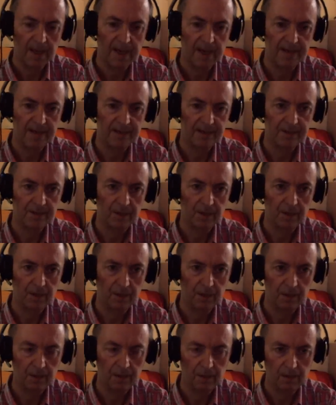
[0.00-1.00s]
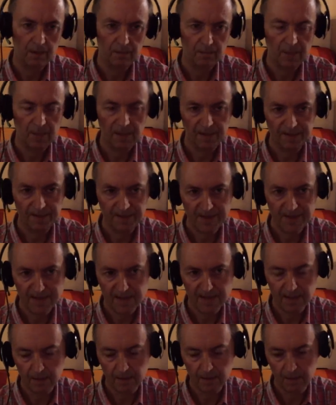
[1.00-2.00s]
and uh, I
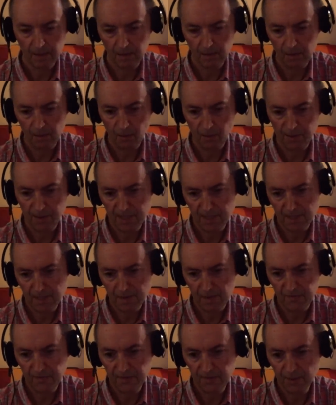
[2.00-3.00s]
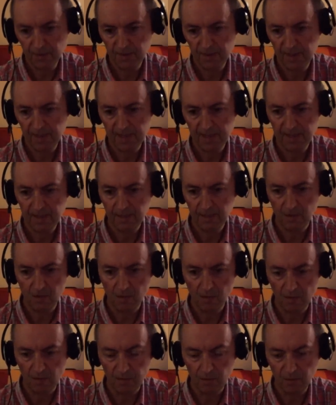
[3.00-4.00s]
think uh, within a few days or
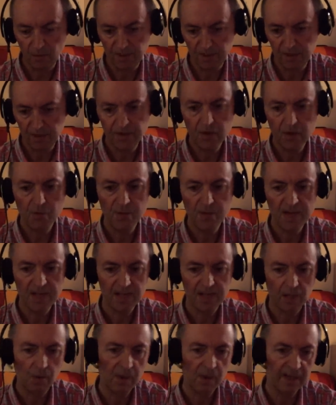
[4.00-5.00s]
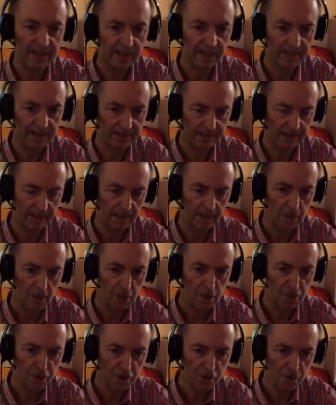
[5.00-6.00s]
within a few weeks, I will get
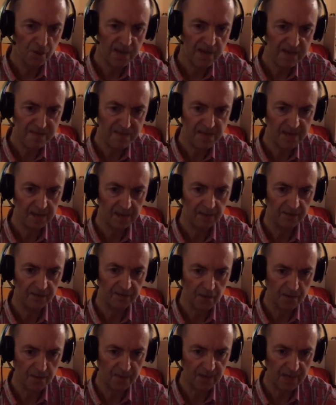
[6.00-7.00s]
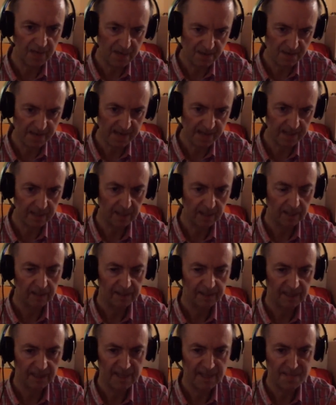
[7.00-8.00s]
a new email from Eric
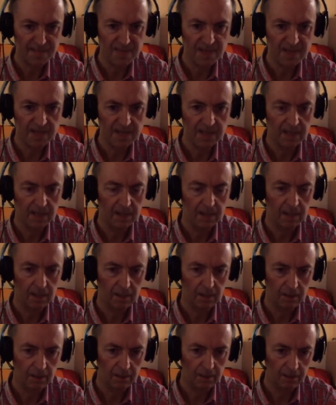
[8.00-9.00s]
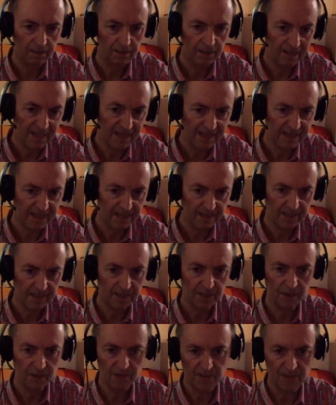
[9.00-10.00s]
telling me uh, the latest
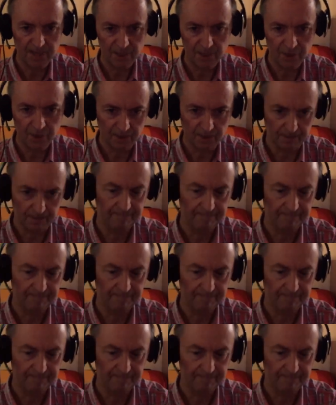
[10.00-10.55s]
situation.